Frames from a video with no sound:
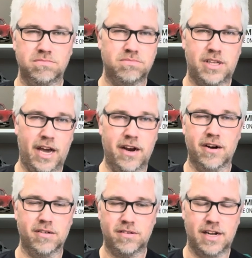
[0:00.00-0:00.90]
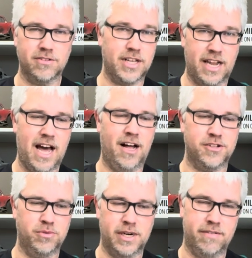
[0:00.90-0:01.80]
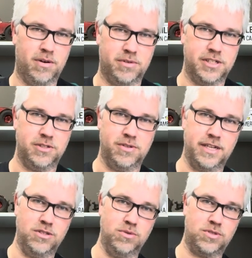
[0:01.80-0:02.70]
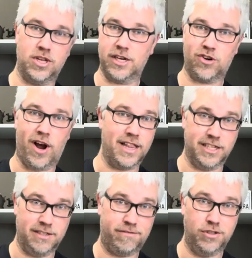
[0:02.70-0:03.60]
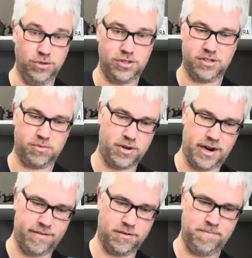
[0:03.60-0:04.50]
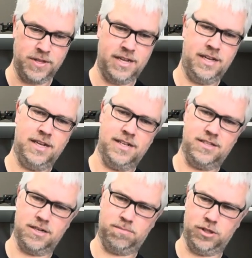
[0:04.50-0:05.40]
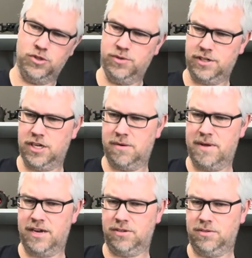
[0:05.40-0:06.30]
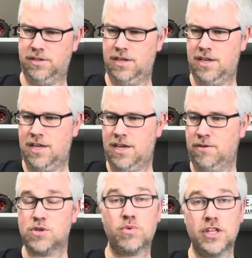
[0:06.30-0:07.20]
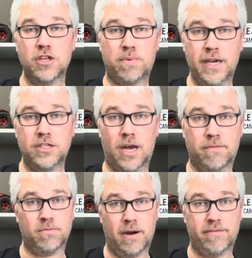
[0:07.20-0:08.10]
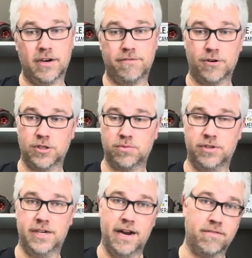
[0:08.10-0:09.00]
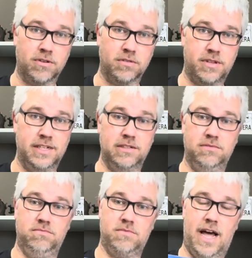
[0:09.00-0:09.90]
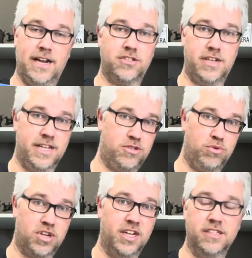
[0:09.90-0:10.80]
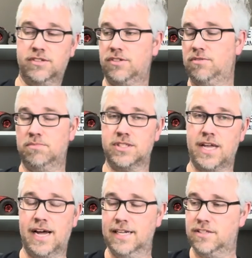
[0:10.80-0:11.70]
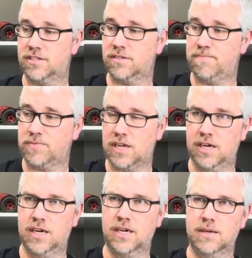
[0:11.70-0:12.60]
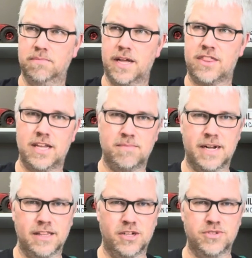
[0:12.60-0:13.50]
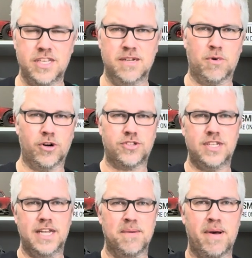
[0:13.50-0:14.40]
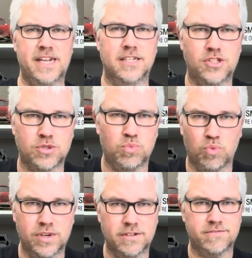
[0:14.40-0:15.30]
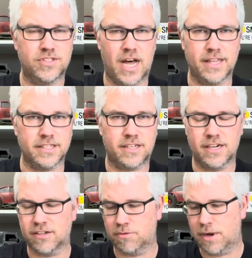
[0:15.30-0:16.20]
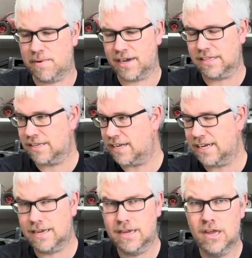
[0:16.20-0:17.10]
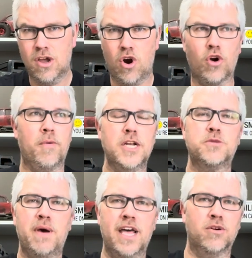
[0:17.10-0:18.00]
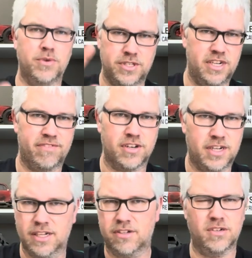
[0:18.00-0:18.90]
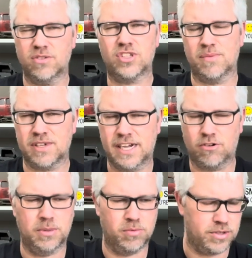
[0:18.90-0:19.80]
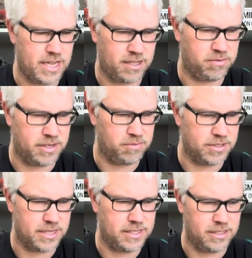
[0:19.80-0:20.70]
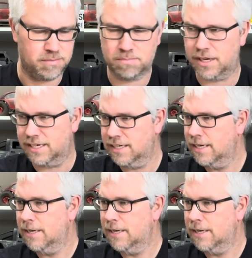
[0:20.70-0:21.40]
care. I was like, I'll do whatever I want to do. I used a Krylon Fusion or whatever. Did a blue and gunmetal. It was a really good paint job my very first one ever that actually had two colors besides, I think my Losi MRC, I painted just one solid color way back in the day. Or each panel was a different color or something. I don't remember exactly what it was I did. But